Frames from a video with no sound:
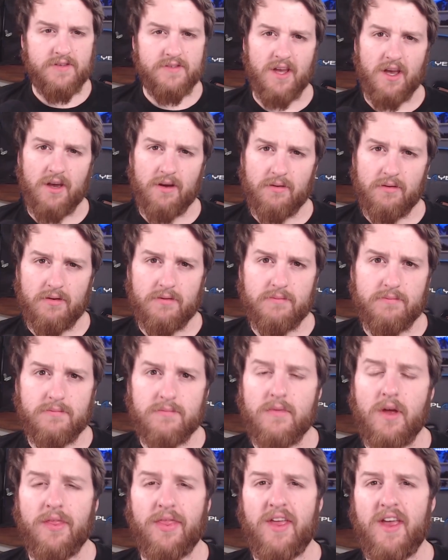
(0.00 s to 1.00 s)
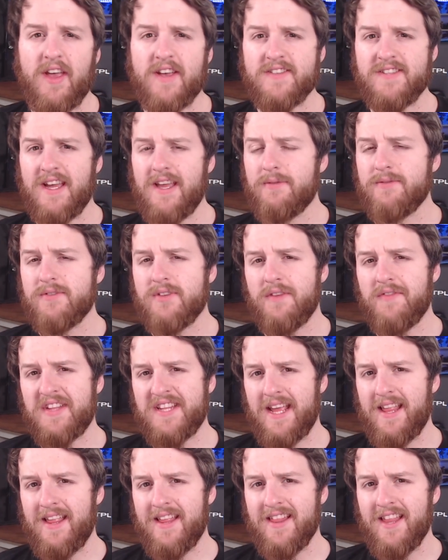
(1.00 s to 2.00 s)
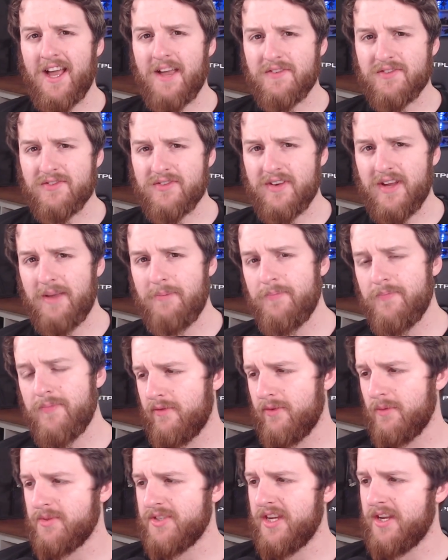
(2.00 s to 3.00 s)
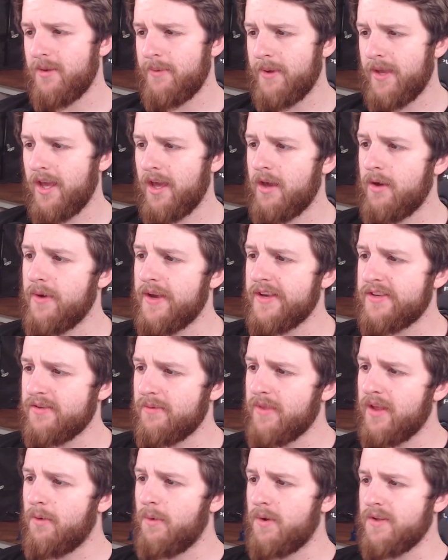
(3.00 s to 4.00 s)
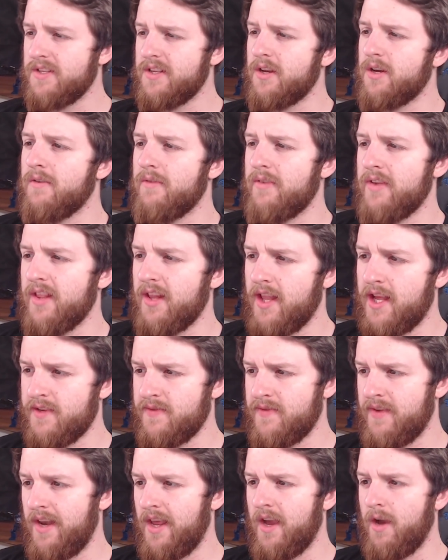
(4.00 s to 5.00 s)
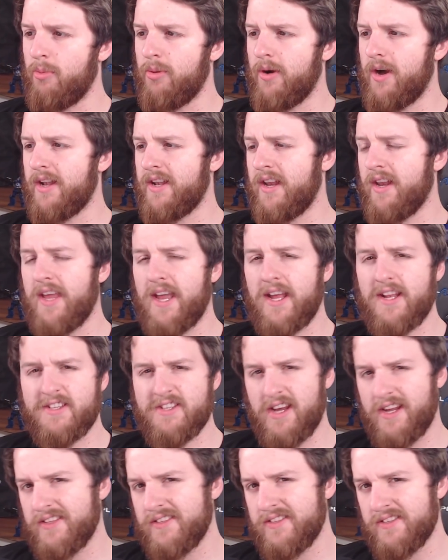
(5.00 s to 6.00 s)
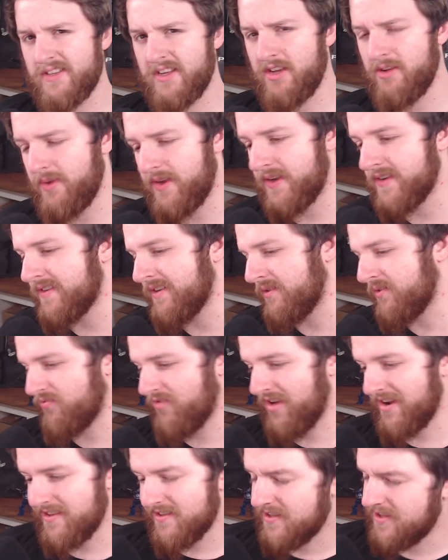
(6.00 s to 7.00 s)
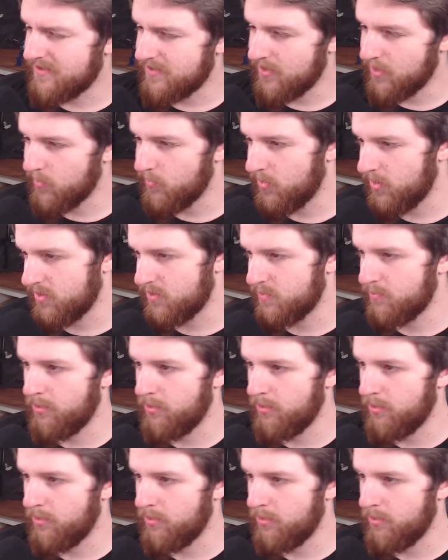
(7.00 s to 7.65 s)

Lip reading: So on Thursday, there was another daily live stream from GW. It's something I wanted to cover in the last video, but I didn't get a chance to because I was ranting too much.